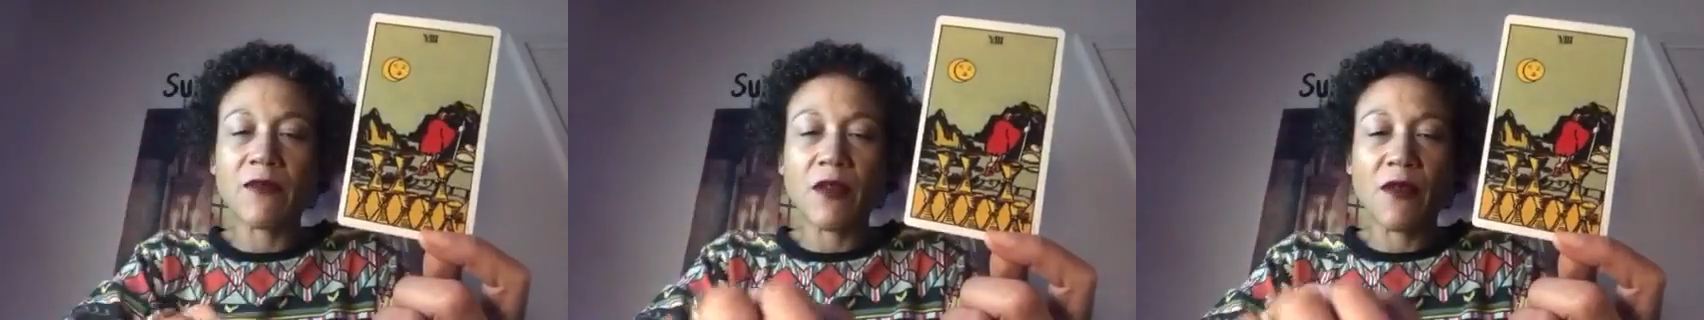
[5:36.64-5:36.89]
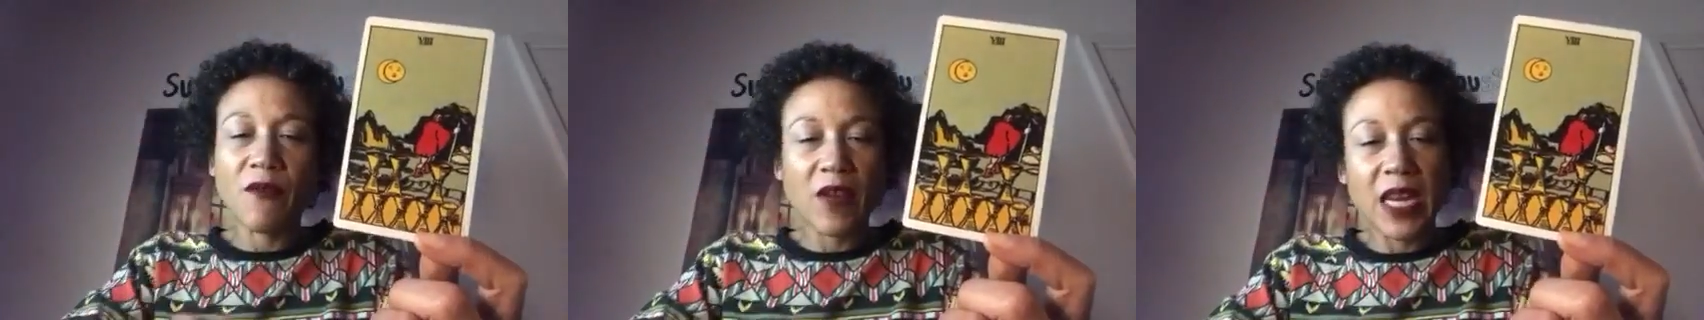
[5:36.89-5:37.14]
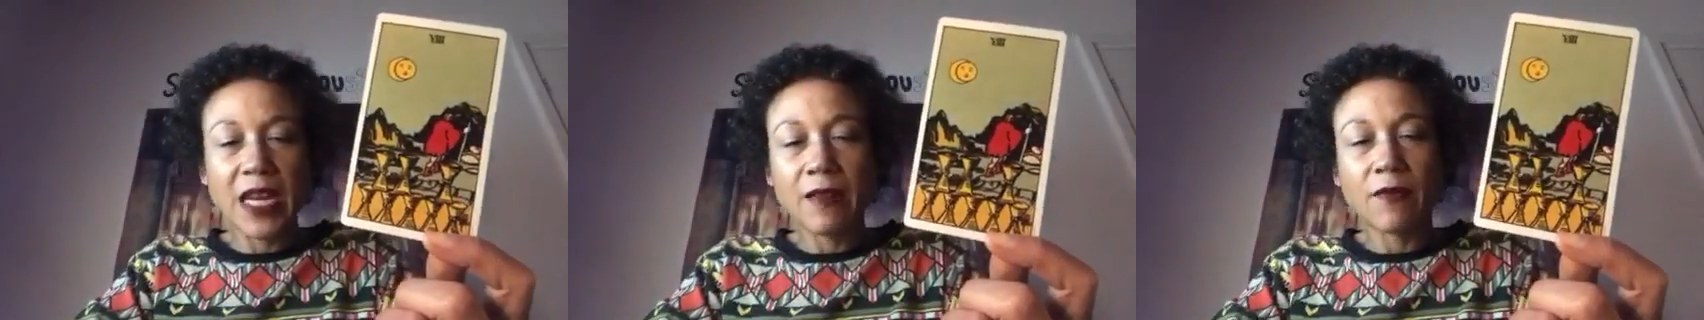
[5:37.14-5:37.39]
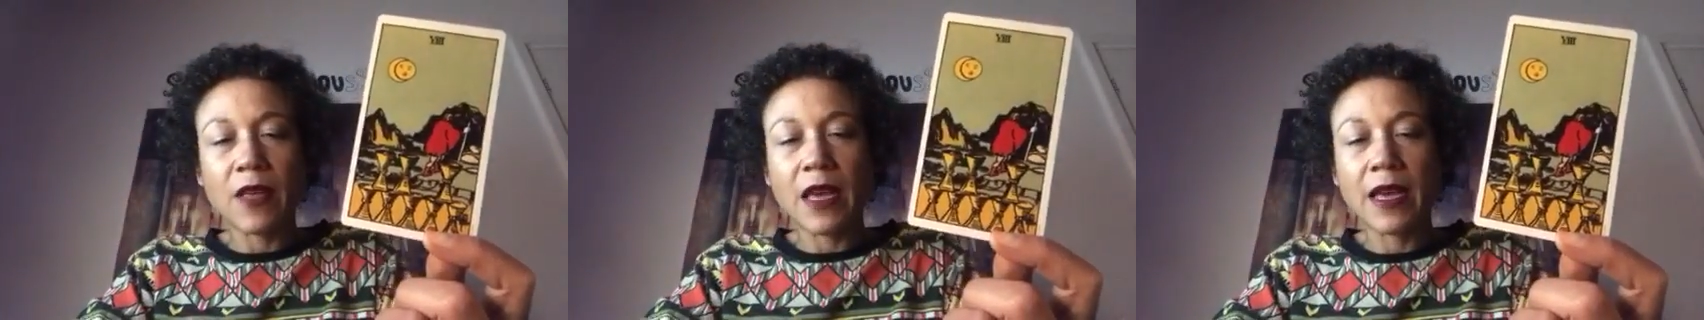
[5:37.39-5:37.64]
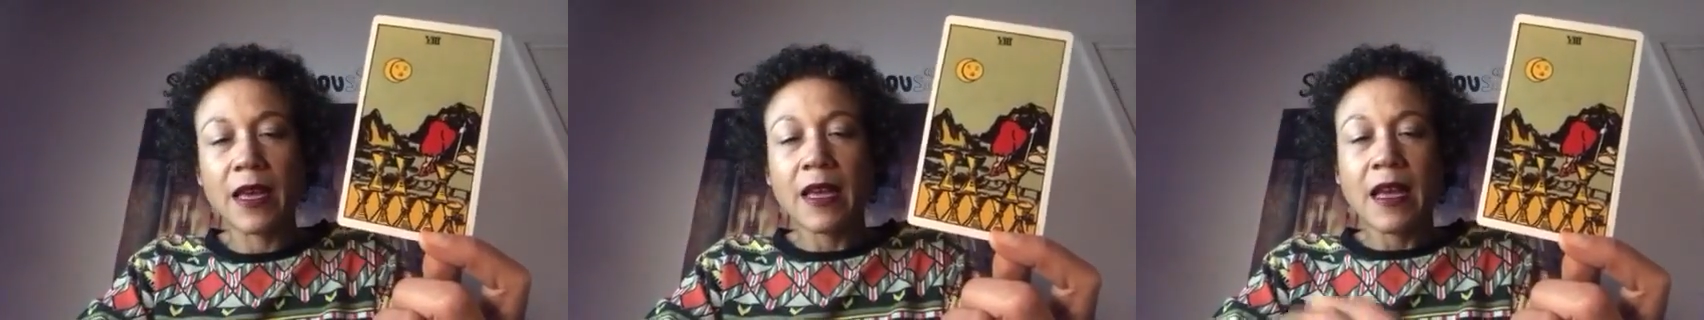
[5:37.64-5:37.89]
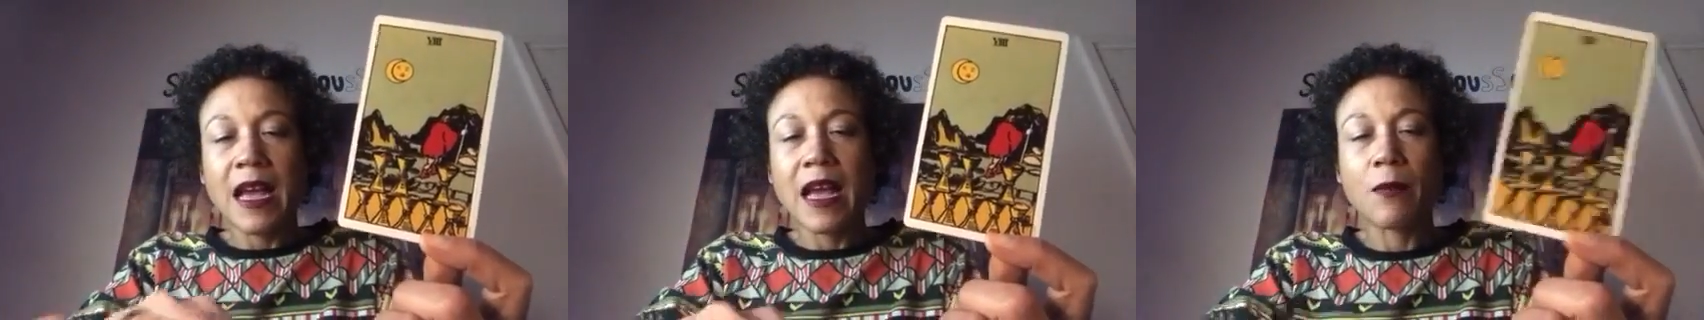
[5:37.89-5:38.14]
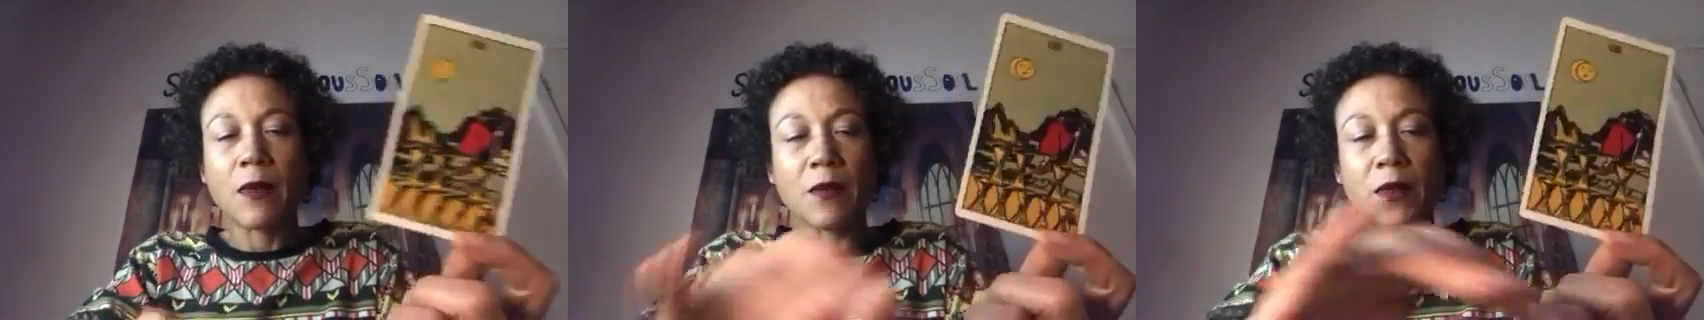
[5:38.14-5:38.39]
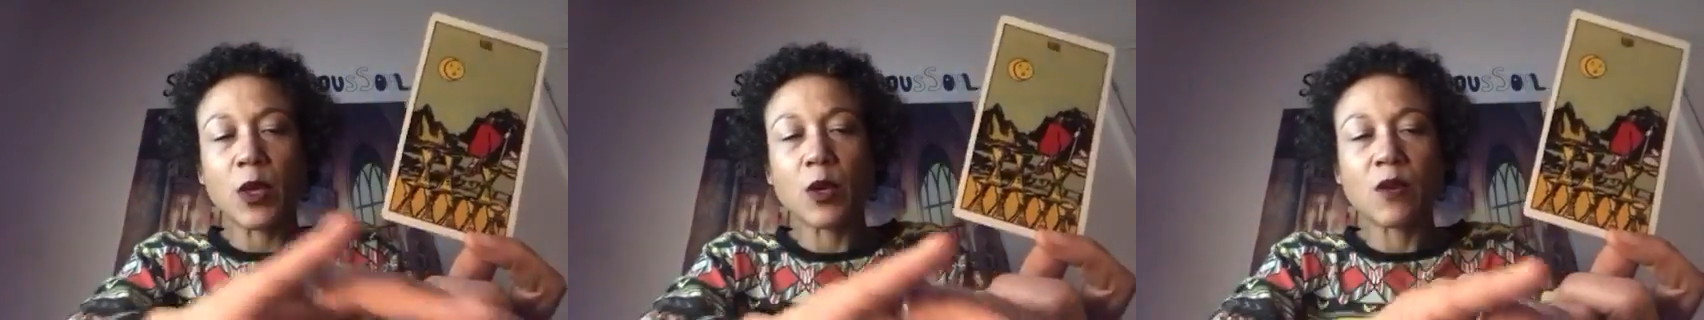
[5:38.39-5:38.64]
fulfilling there, and
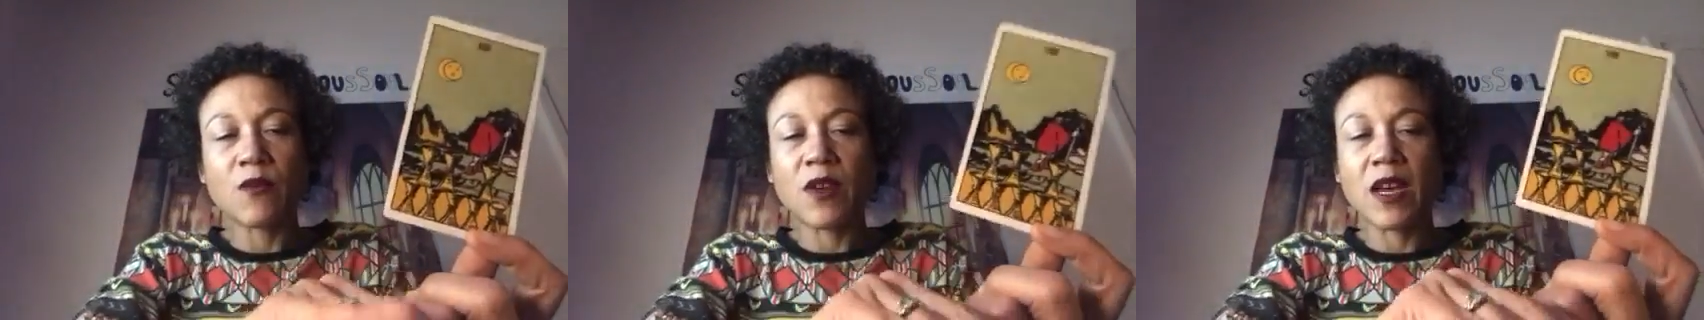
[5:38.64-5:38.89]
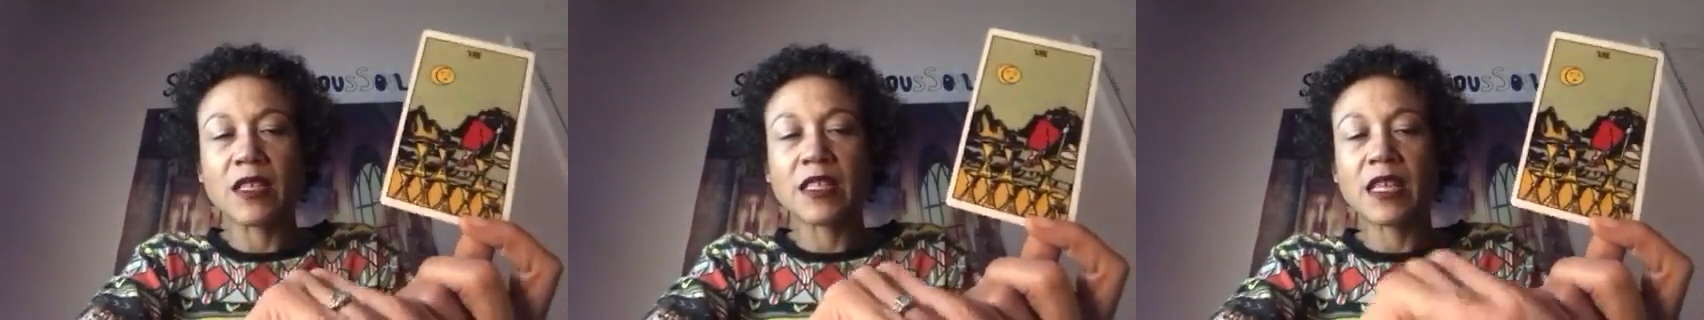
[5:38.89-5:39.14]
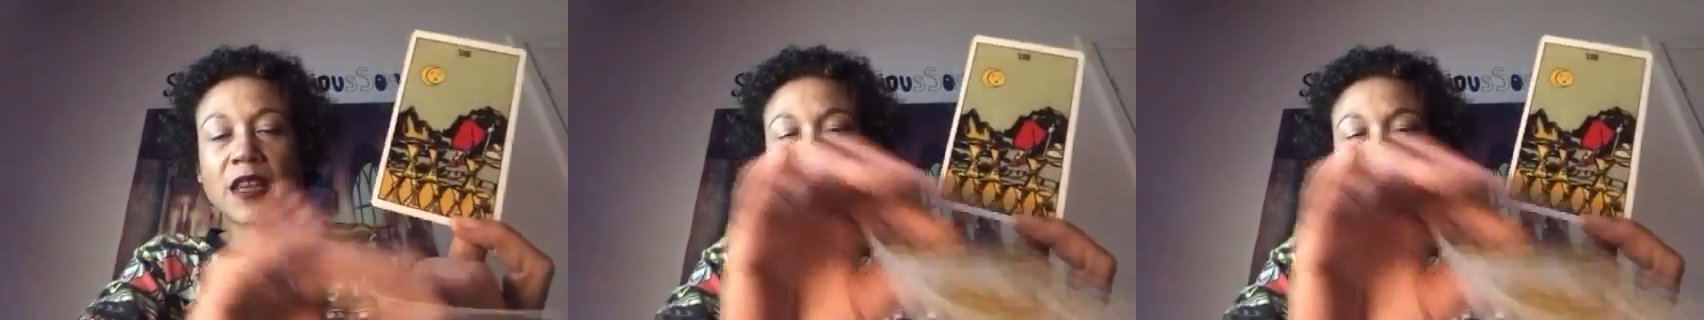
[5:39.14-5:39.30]
then the universe